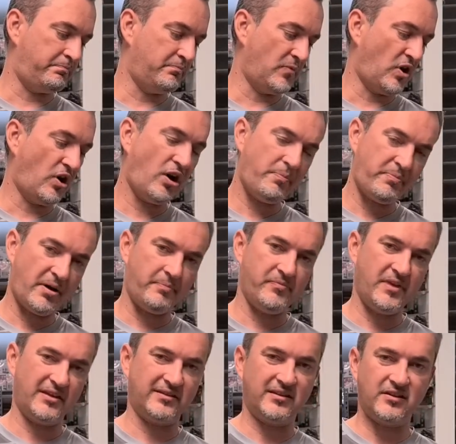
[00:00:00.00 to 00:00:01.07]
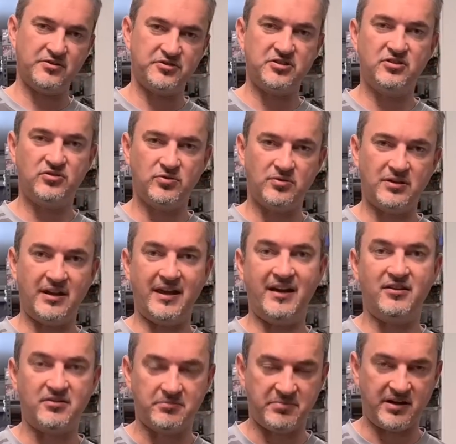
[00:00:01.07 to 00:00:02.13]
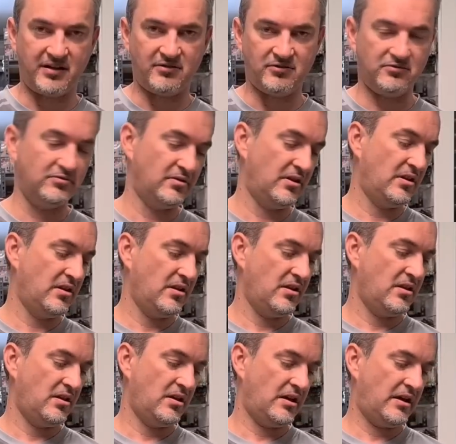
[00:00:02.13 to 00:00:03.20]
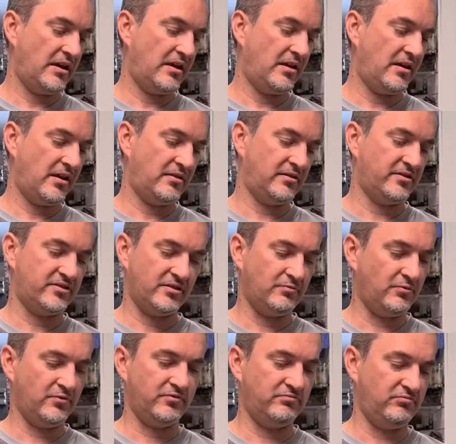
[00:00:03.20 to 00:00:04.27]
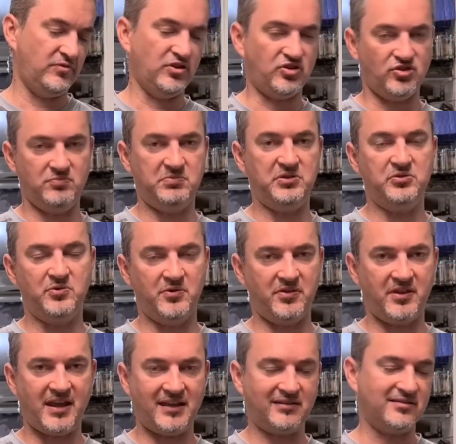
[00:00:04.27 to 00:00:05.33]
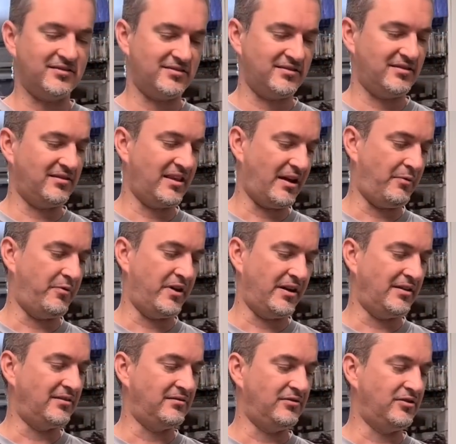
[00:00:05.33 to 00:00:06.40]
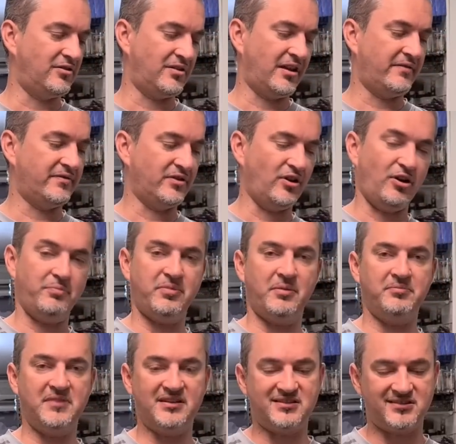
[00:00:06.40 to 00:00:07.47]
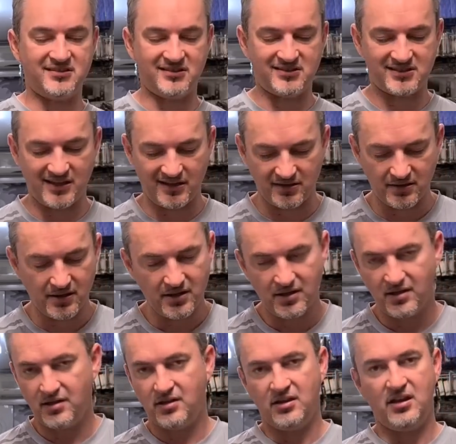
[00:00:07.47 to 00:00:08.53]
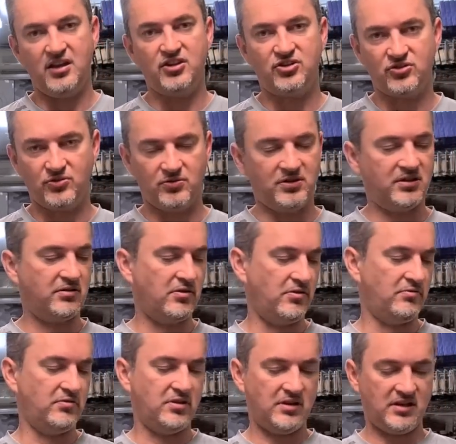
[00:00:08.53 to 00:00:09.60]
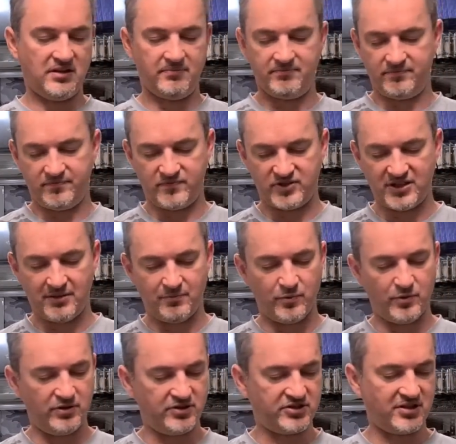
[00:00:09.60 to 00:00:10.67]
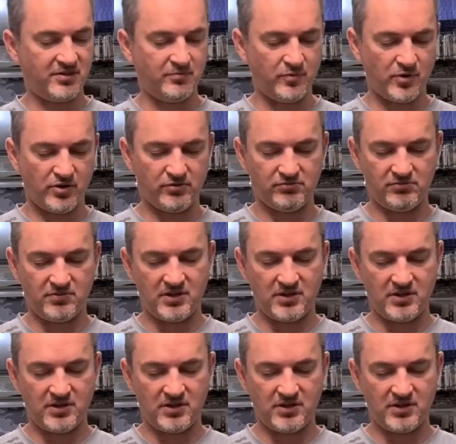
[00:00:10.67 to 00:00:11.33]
hop up that goes into the outer barrel. and they said, well, you should be doing that because then that way you don't have a hop up that sticks out. Each to their own. Some will, some won't.